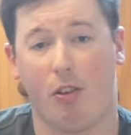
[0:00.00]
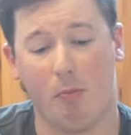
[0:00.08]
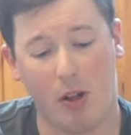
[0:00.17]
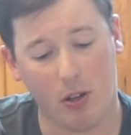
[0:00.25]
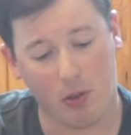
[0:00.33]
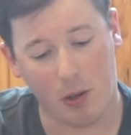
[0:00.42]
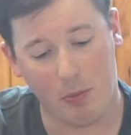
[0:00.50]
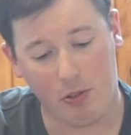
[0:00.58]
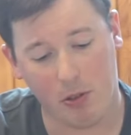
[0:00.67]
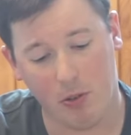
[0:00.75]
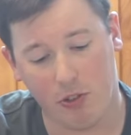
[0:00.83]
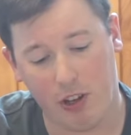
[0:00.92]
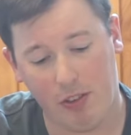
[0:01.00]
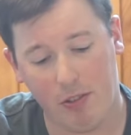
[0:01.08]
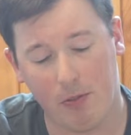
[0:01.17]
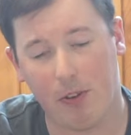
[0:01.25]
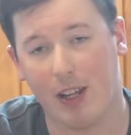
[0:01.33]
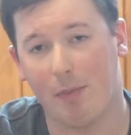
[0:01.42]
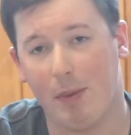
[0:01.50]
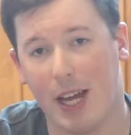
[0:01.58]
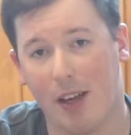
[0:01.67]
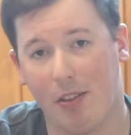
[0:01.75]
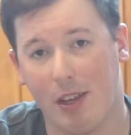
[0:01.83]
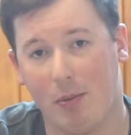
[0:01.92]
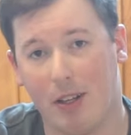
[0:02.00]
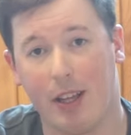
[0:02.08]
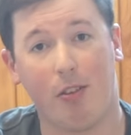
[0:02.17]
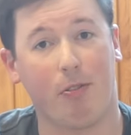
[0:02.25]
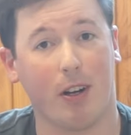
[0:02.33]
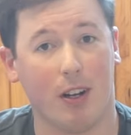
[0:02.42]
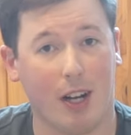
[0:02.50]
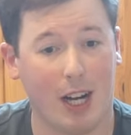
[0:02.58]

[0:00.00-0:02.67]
is a small grub screw just in front of the magazine release for your